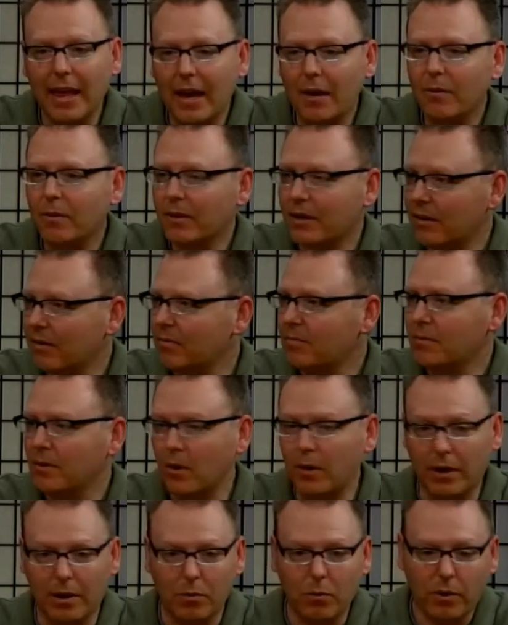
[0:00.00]
And that will
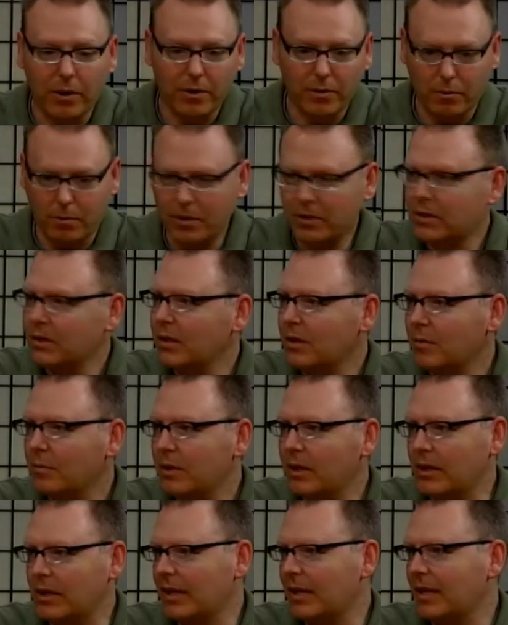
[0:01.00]
give, and where's it
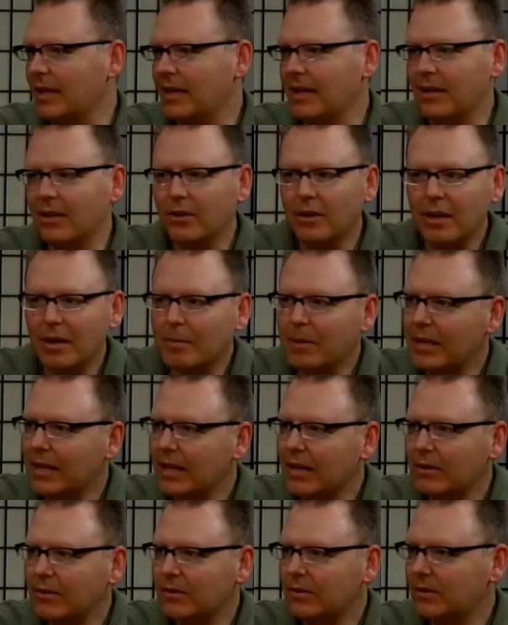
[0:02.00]
going to be? You give
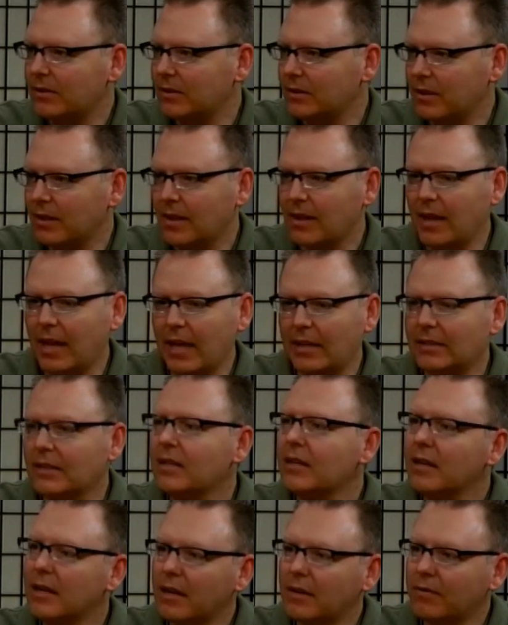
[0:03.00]
me those,
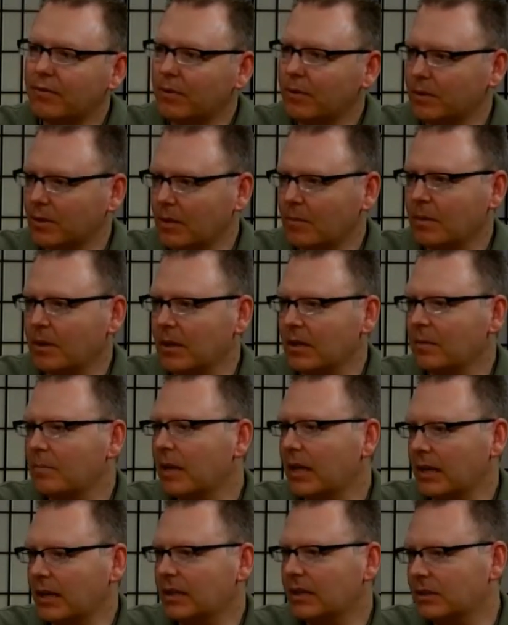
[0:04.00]
that's enough for somebody
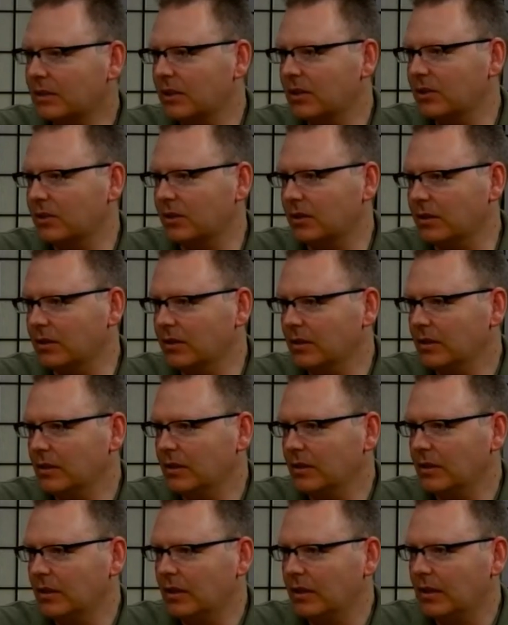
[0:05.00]
to make a decision.
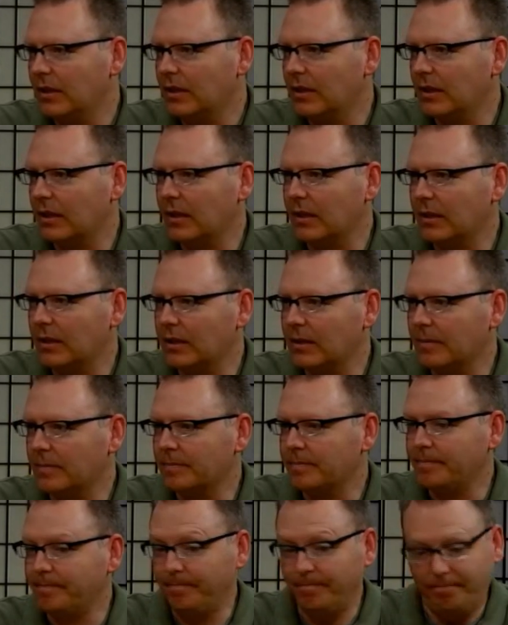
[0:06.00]
And
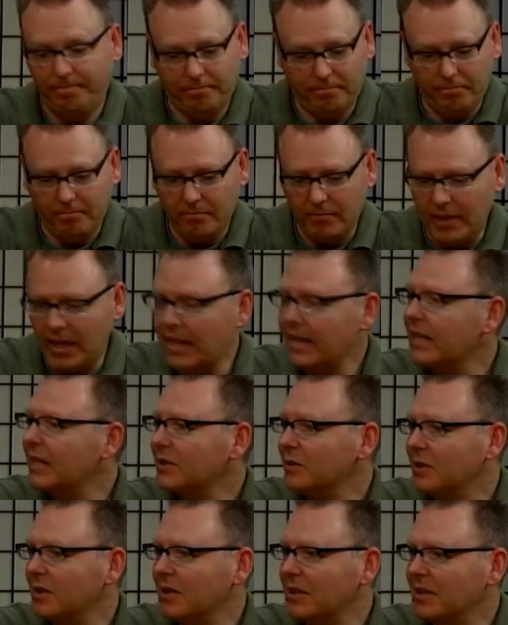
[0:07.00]

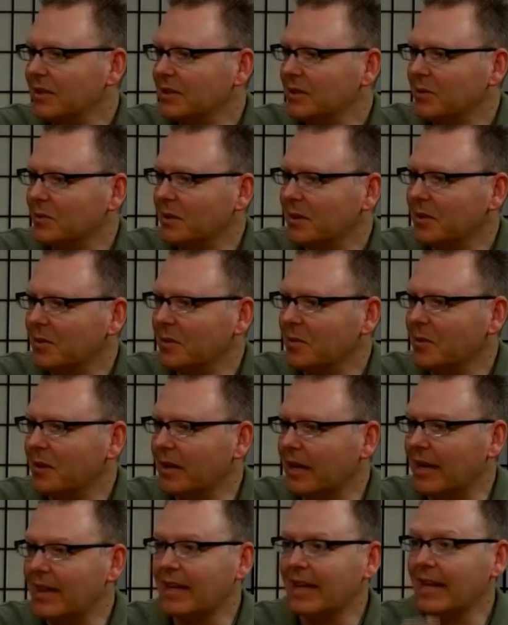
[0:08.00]
that's the way that we
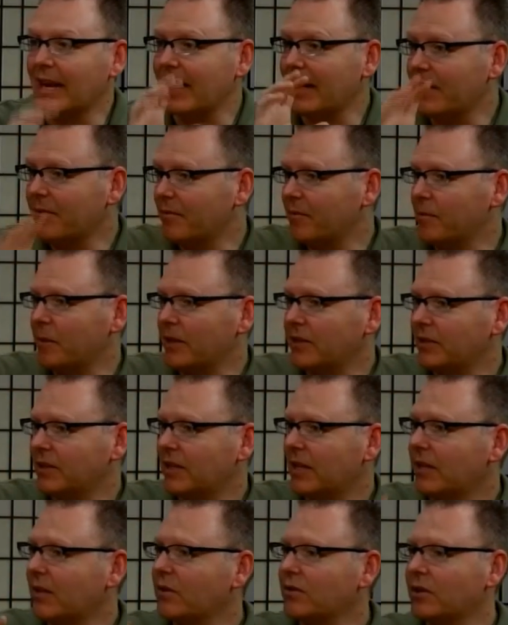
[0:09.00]
run it. And then that
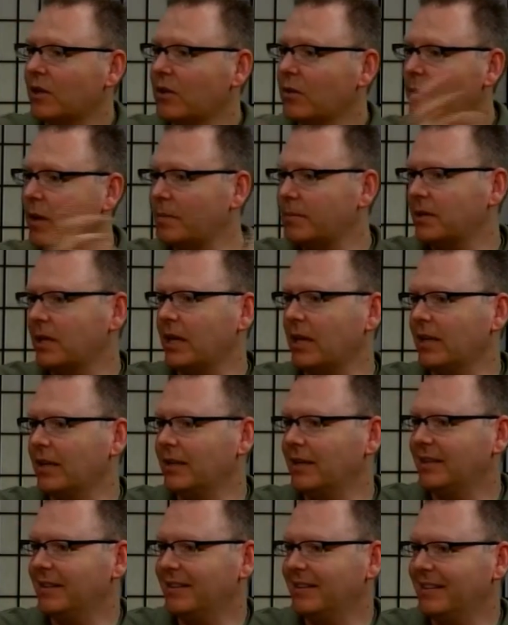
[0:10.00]
information then goes on the
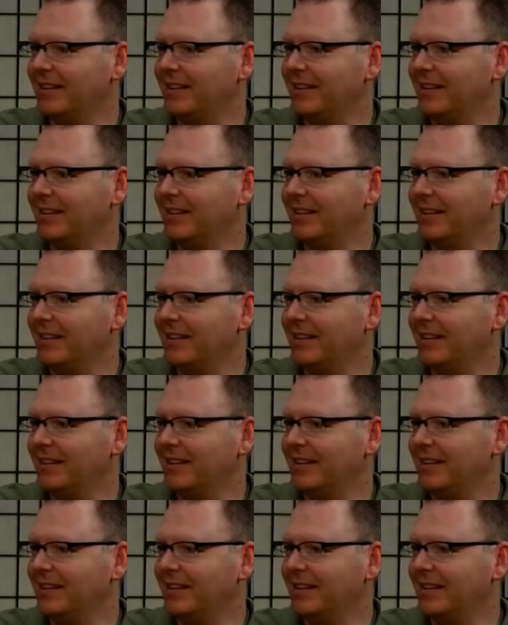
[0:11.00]
website.